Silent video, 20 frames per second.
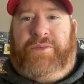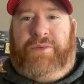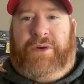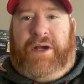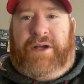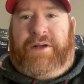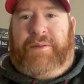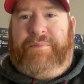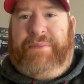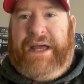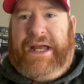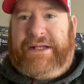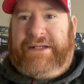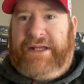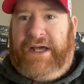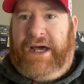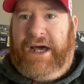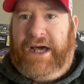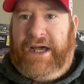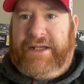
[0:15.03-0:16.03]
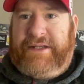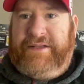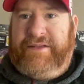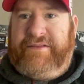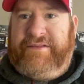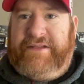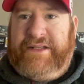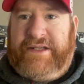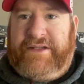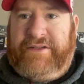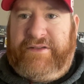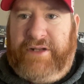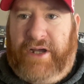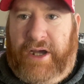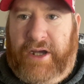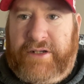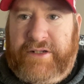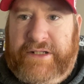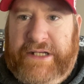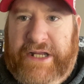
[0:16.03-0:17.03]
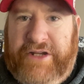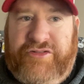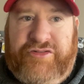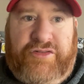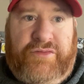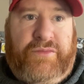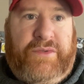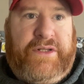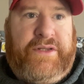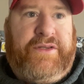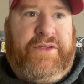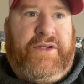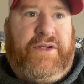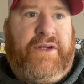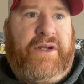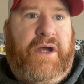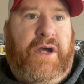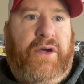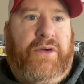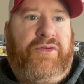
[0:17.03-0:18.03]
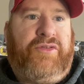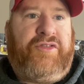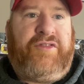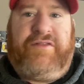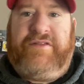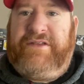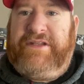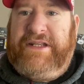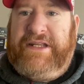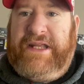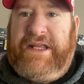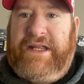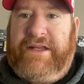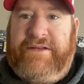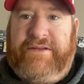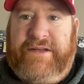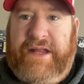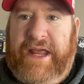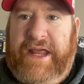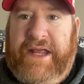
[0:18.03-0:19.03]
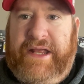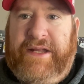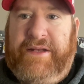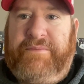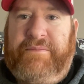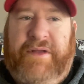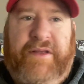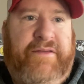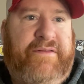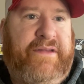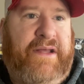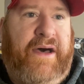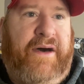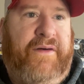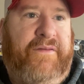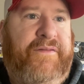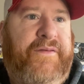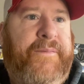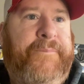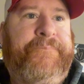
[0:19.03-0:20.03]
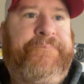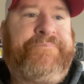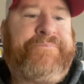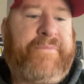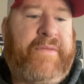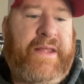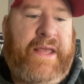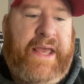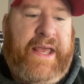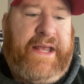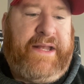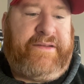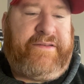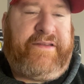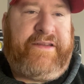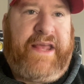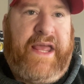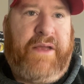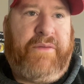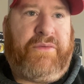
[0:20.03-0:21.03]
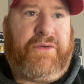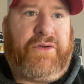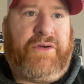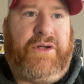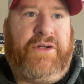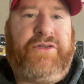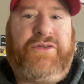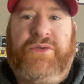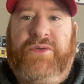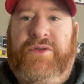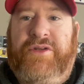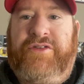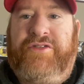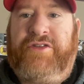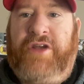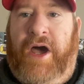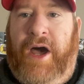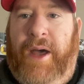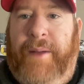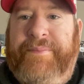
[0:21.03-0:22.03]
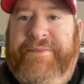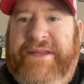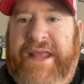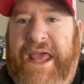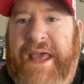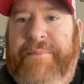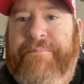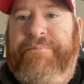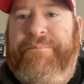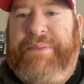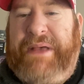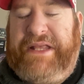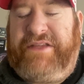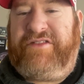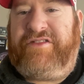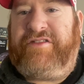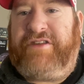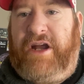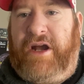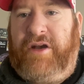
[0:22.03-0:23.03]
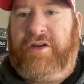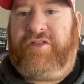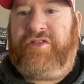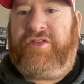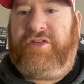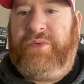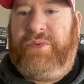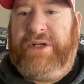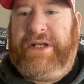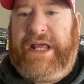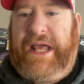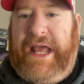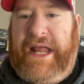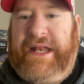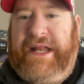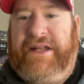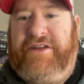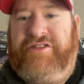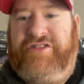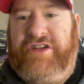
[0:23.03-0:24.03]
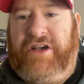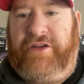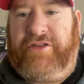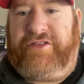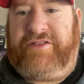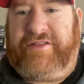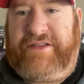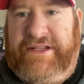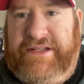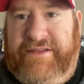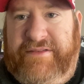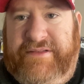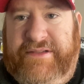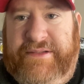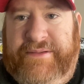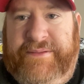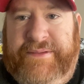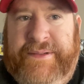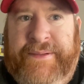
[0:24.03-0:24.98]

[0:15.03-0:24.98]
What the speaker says: Welcome back to Hockey Stick Talk Nation with your host, Dan, myself. And today we're going to do the top 10 best starts to an NHL season.